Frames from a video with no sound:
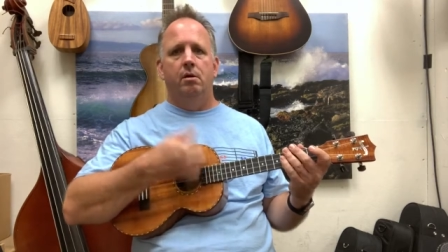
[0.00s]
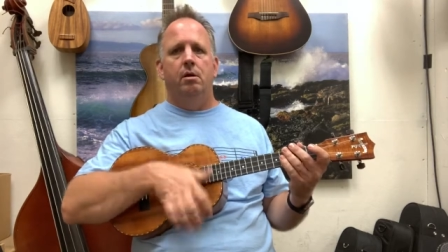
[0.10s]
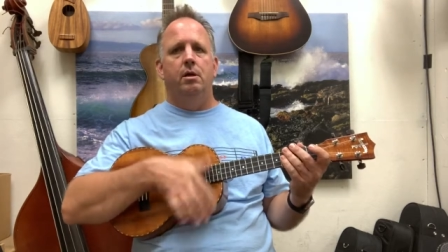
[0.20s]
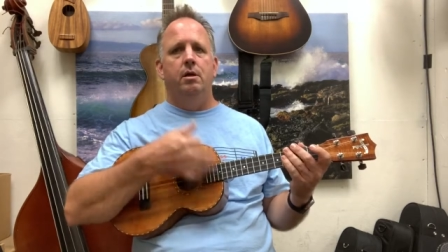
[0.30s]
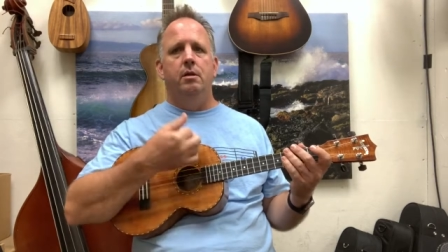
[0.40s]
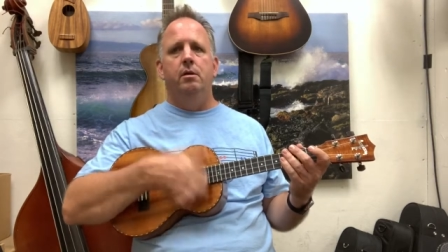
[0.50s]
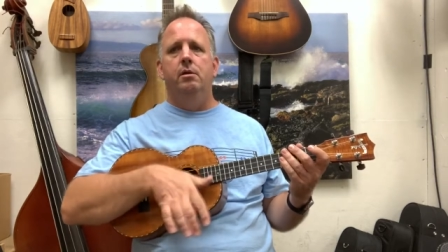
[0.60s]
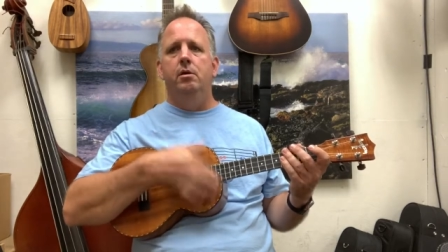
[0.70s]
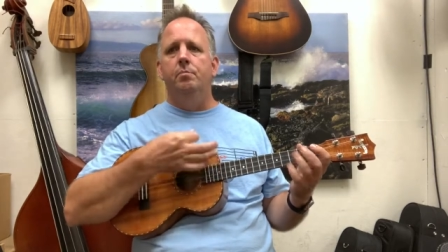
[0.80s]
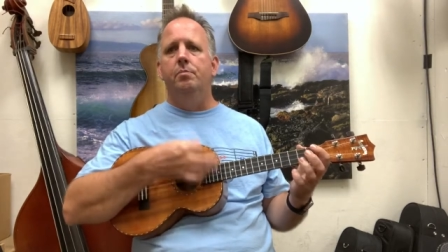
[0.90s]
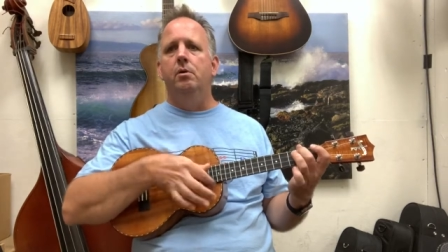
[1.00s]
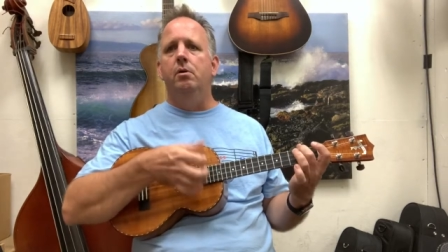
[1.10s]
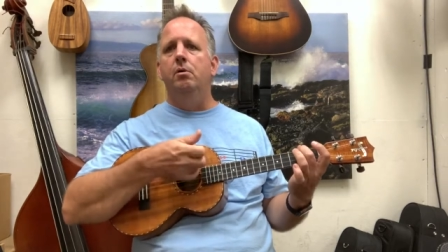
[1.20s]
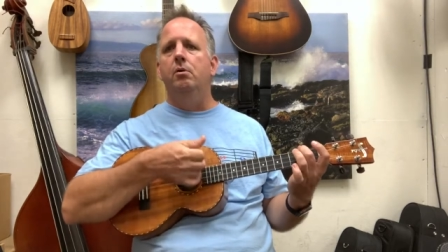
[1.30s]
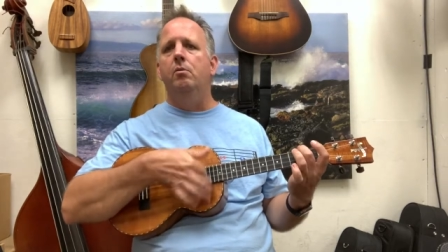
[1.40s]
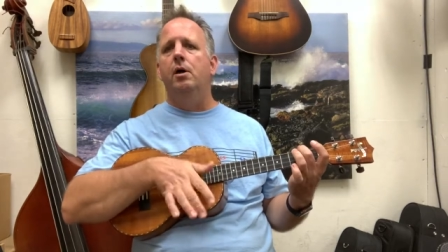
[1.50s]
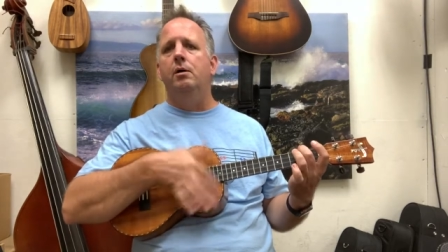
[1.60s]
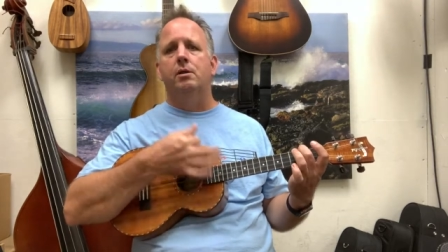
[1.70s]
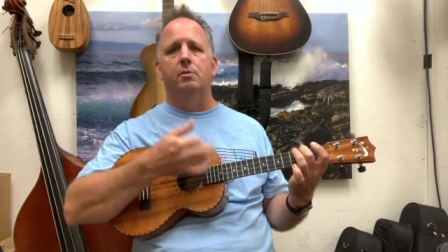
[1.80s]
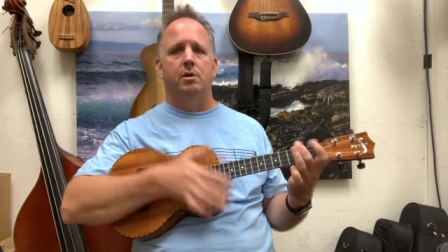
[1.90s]
Under the boardwalk.
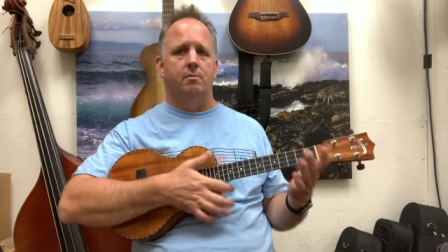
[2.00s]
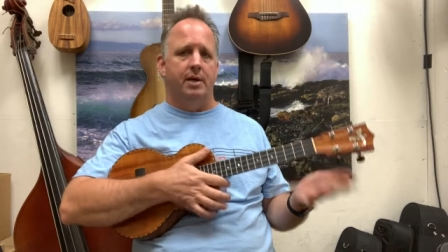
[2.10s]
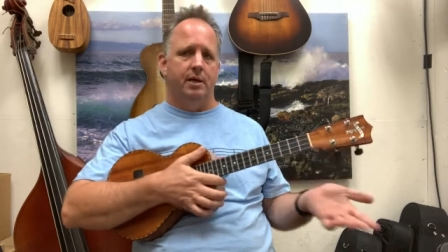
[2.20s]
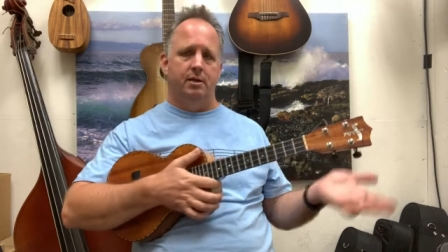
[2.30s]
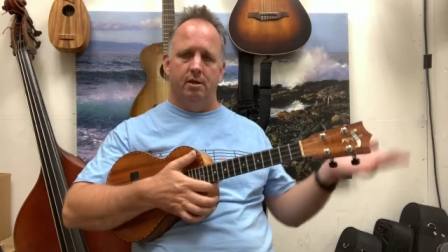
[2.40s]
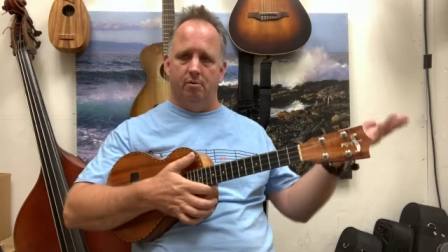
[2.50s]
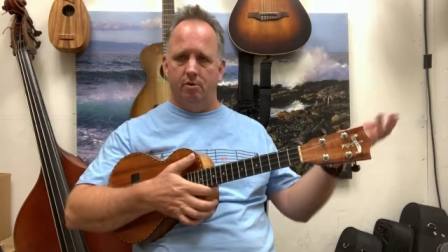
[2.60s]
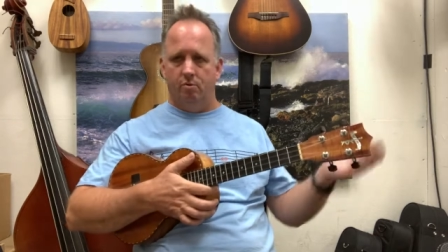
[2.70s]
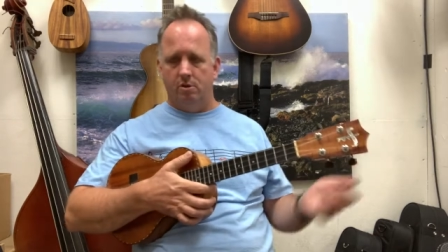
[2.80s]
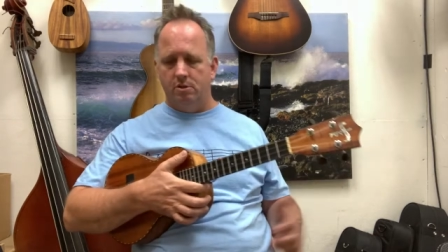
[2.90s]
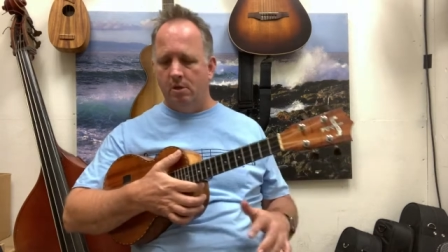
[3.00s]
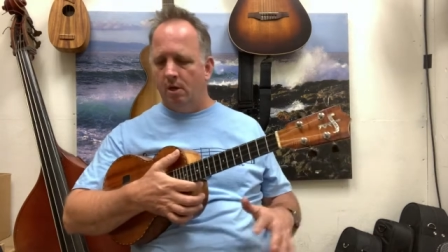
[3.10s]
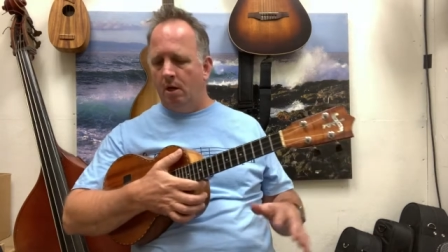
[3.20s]
Then we come back in there with words.